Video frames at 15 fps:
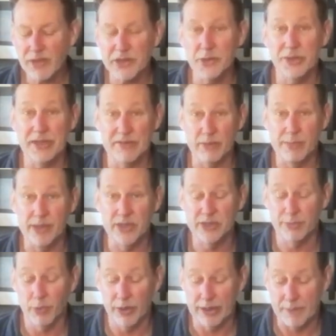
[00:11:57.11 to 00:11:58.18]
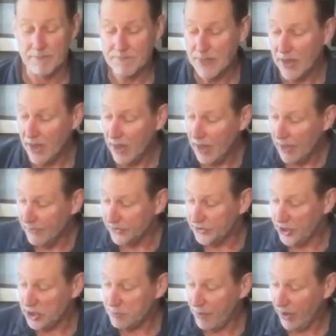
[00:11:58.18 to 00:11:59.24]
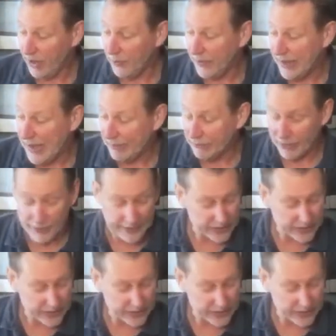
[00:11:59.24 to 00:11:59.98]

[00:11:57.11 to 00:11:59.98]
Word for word: you'll never be disappointed. The cheese pairing we have with